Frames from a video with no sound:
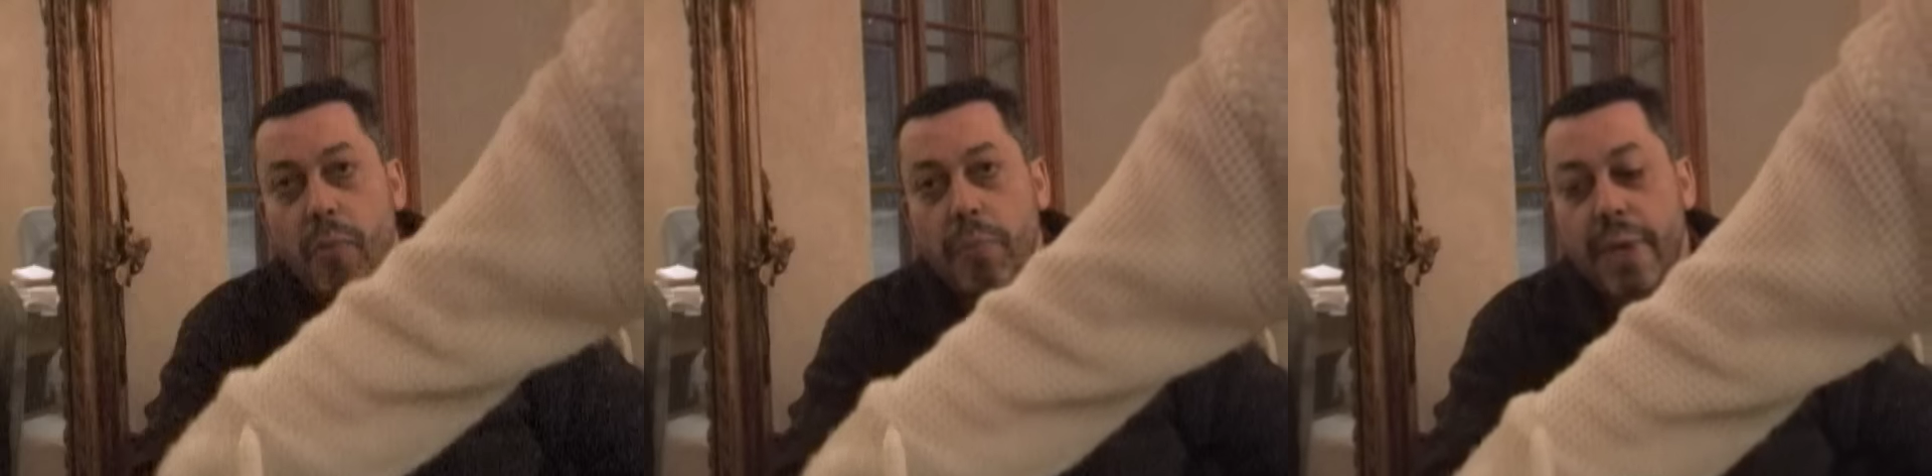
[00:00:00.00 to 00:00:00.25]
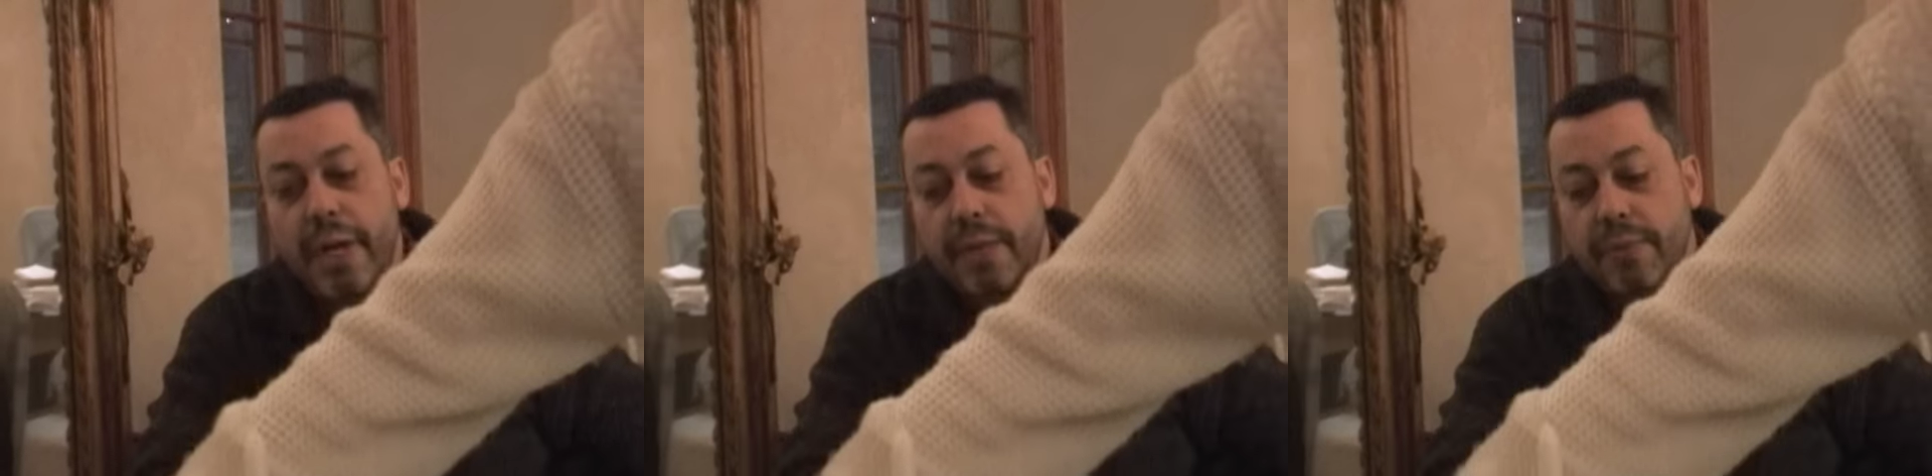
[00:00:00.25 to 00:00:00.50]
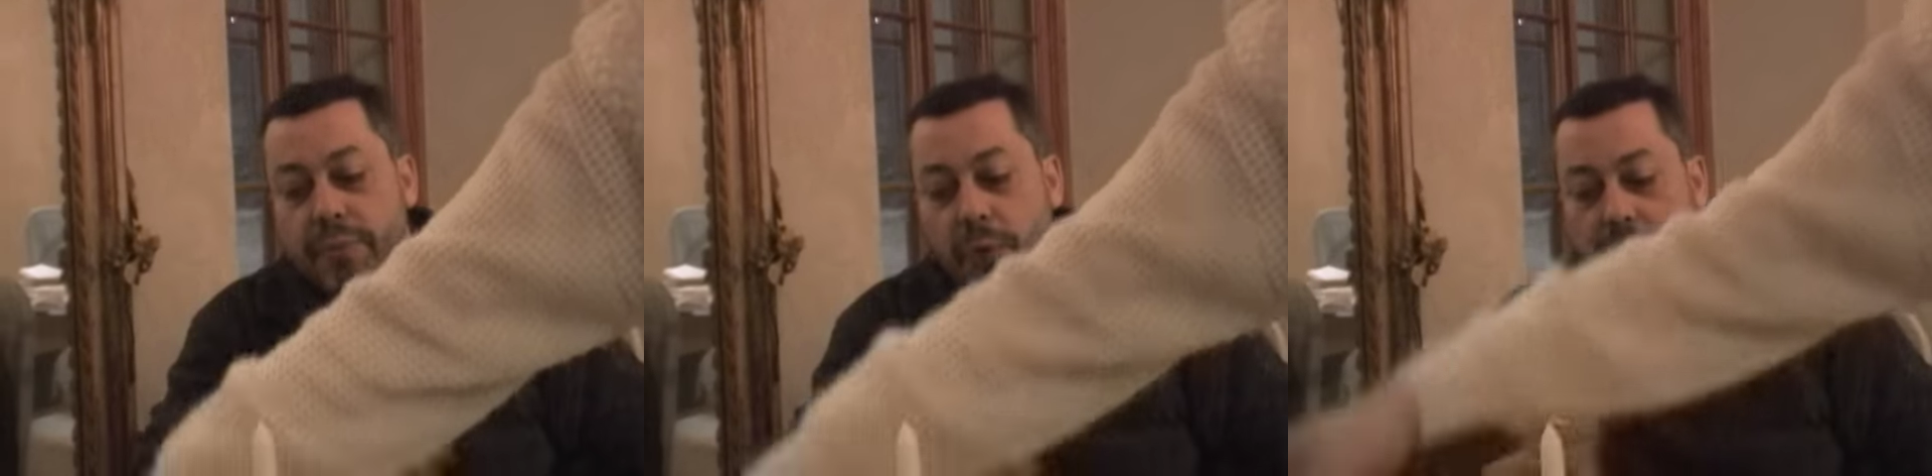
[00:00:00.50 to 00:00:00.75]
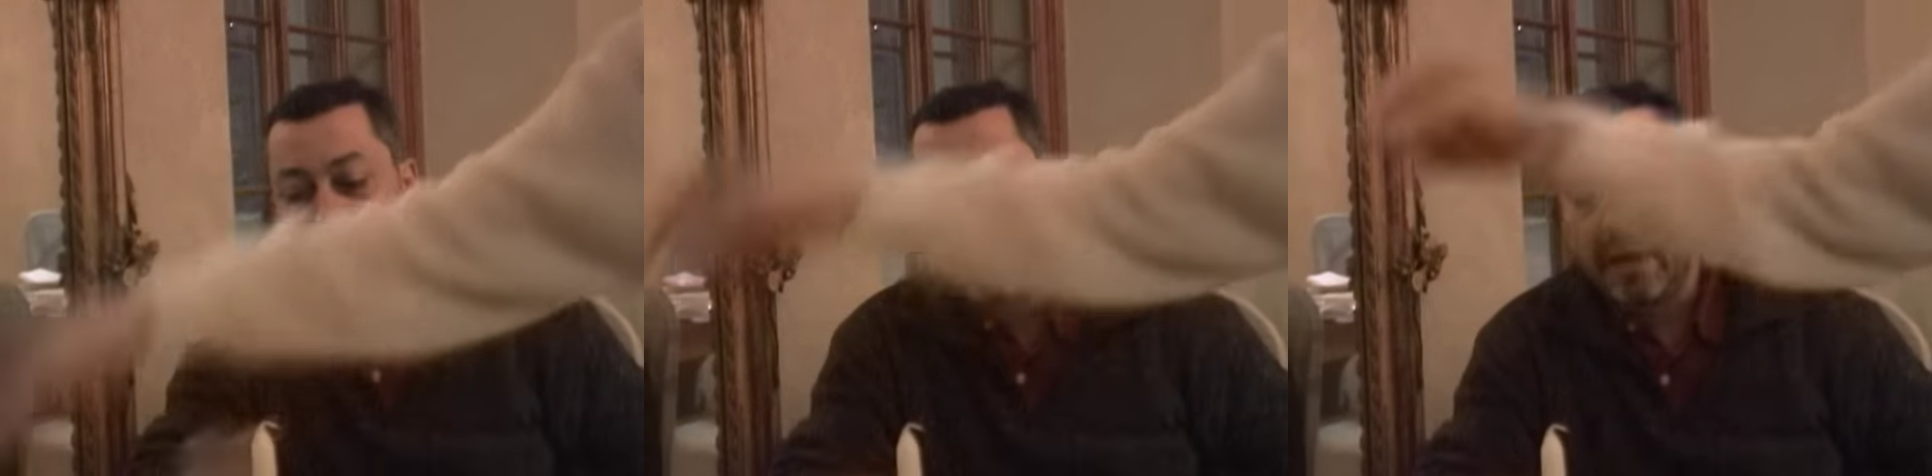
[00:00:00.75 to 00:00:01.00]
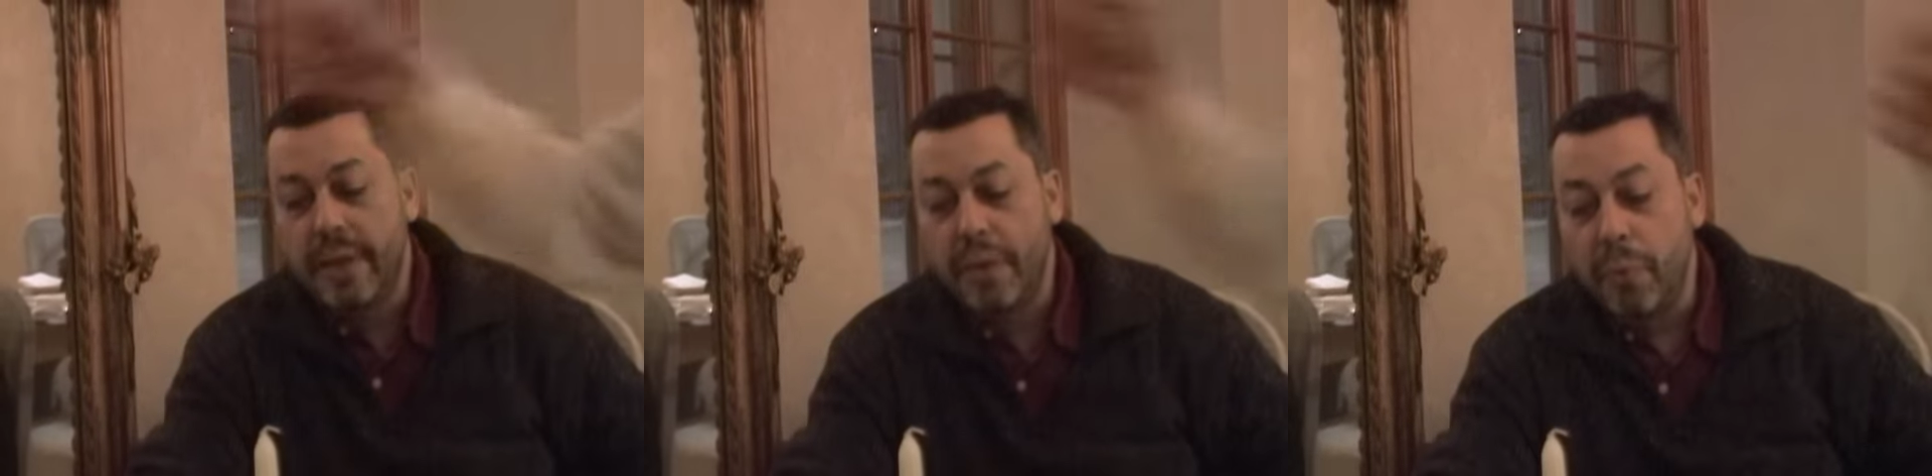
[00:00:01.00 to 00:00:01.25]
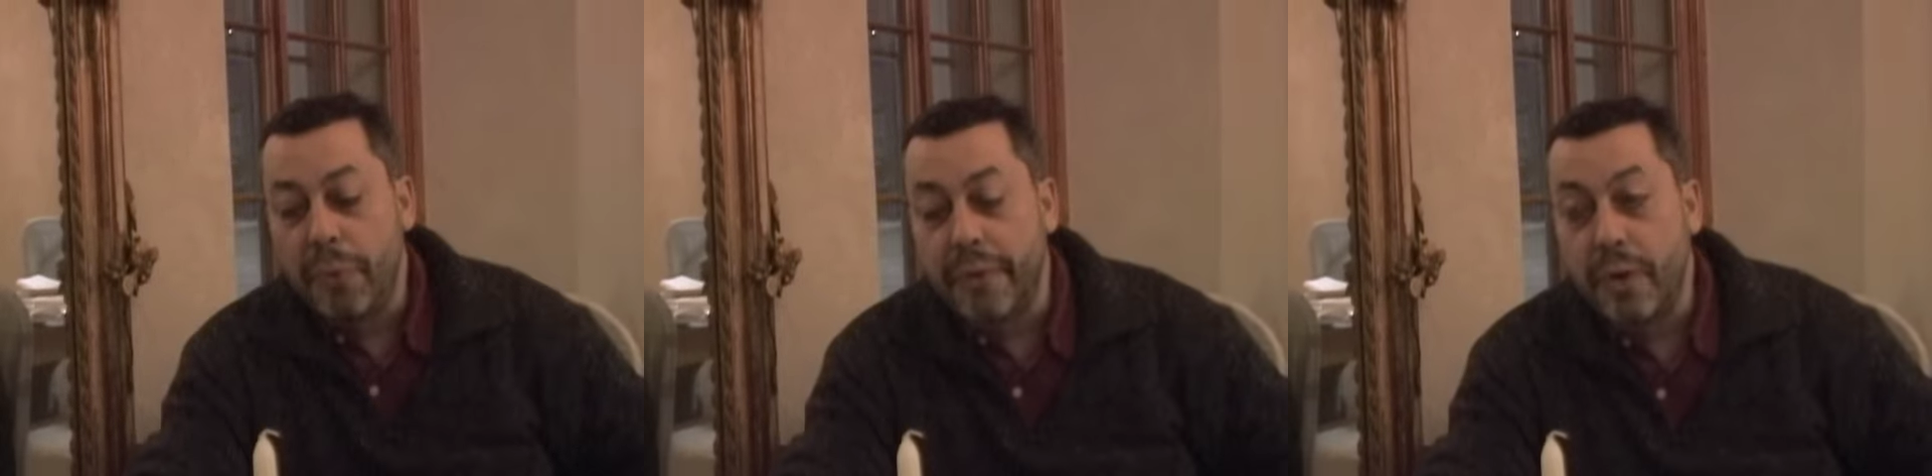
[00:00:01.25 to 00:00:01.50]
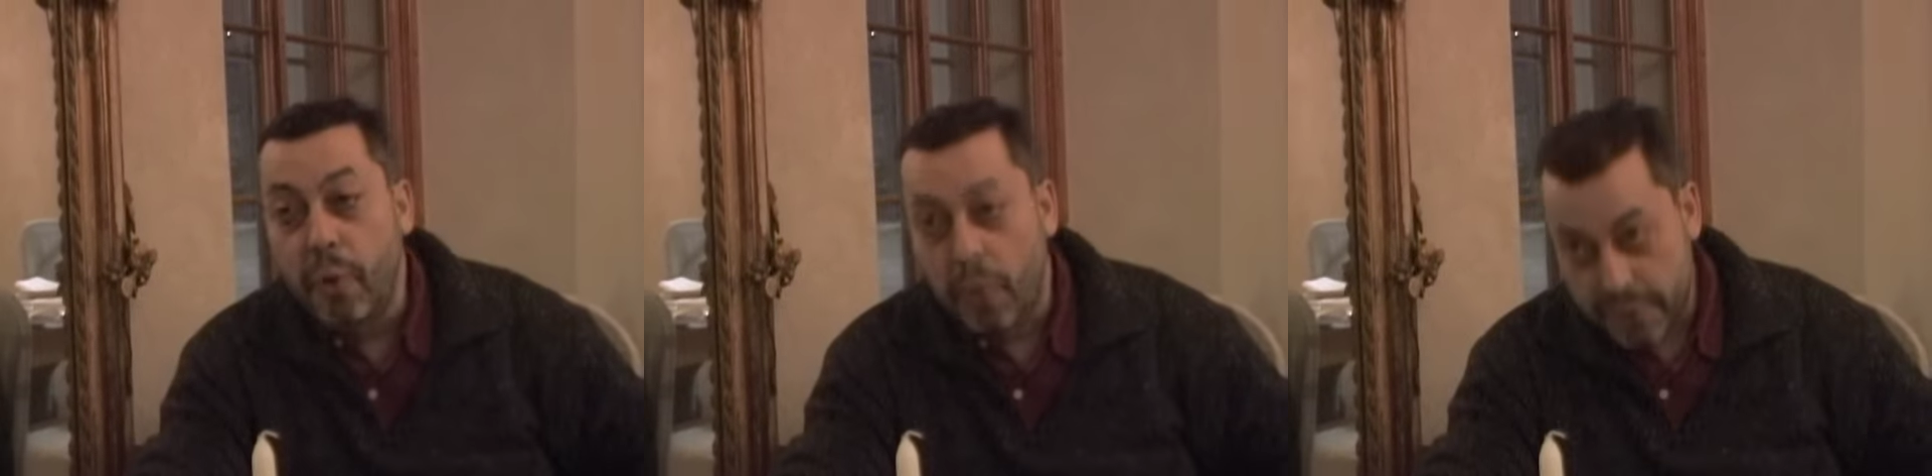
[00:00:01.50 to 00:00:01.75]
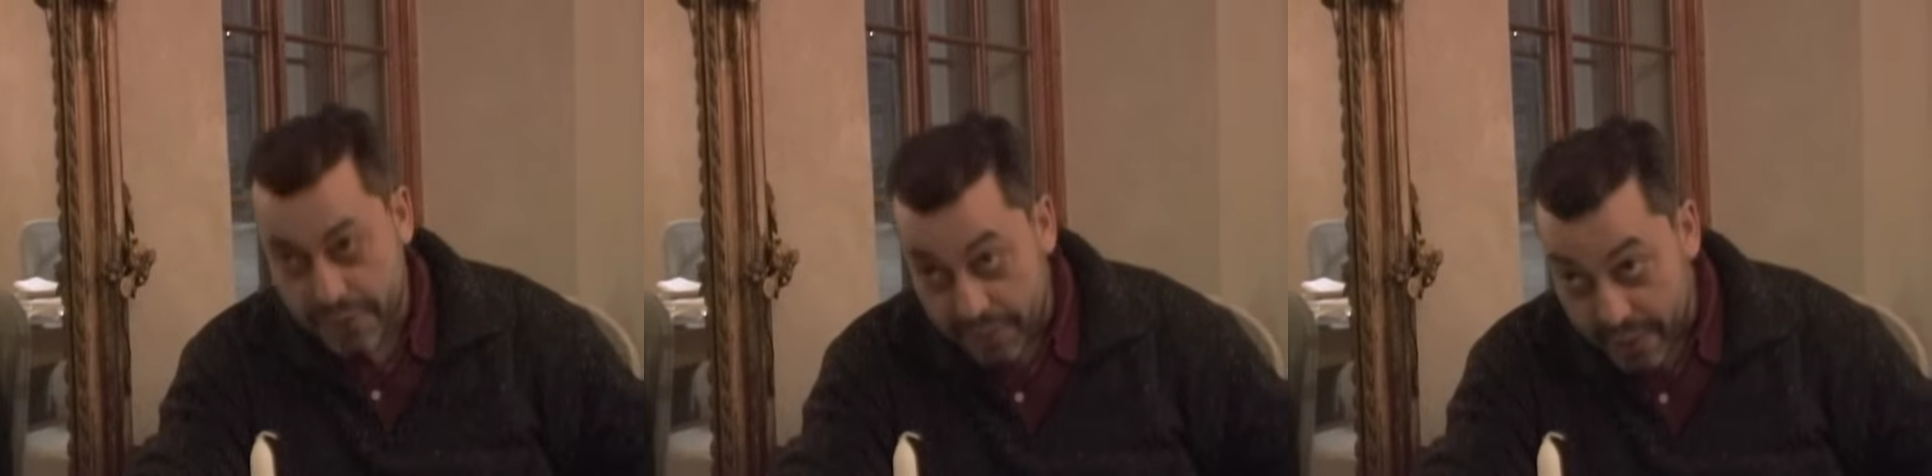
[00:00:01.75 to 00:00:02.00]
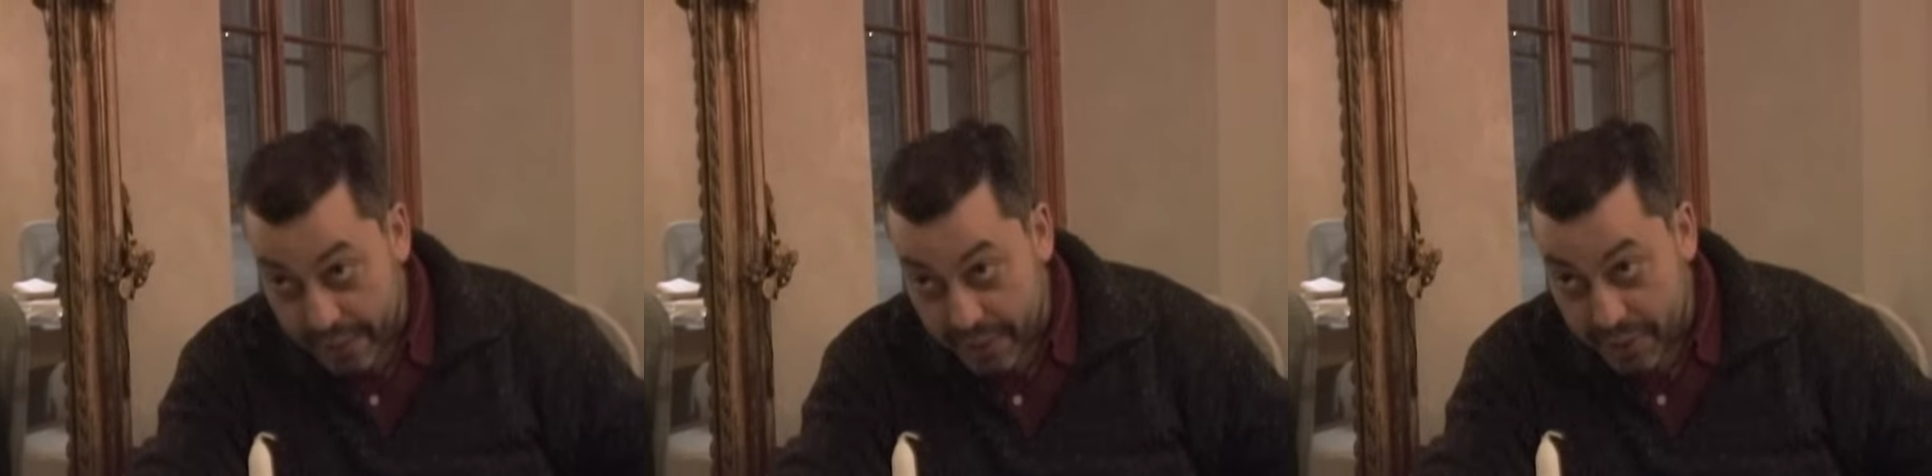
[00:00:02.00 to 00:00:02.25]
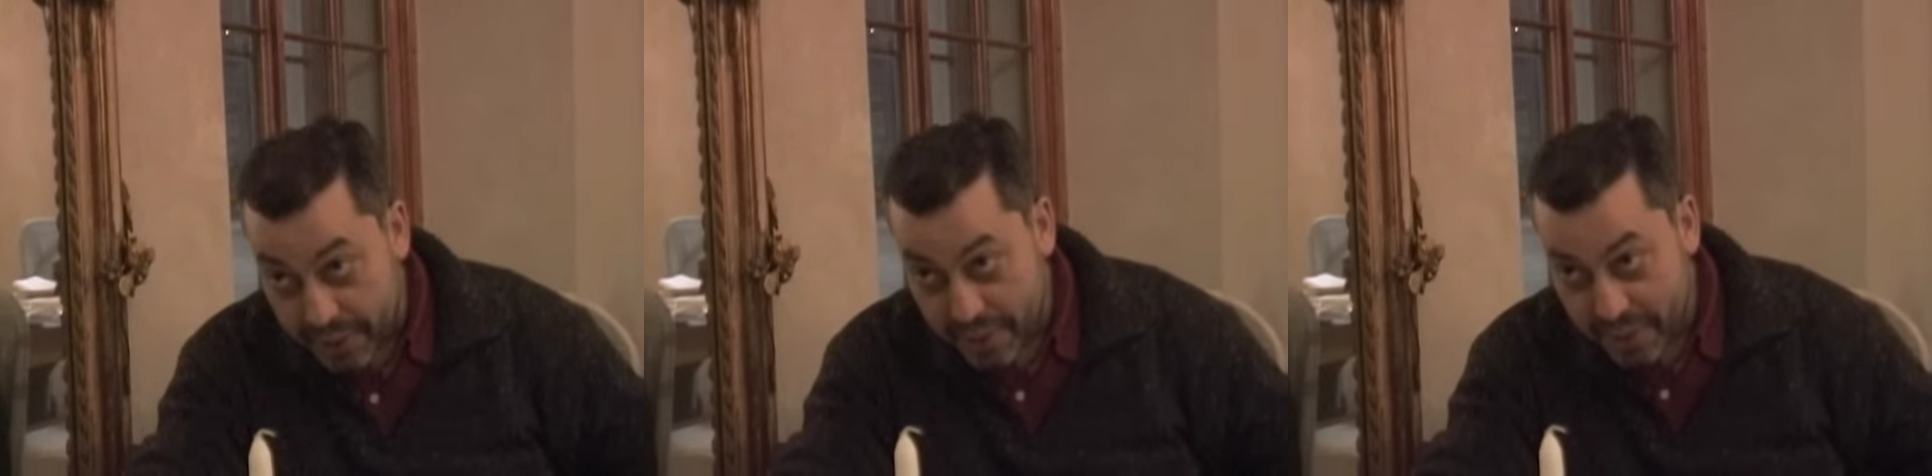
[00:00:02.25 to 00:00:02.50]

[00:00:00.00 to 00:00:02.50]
Homemade vodka with horseradish,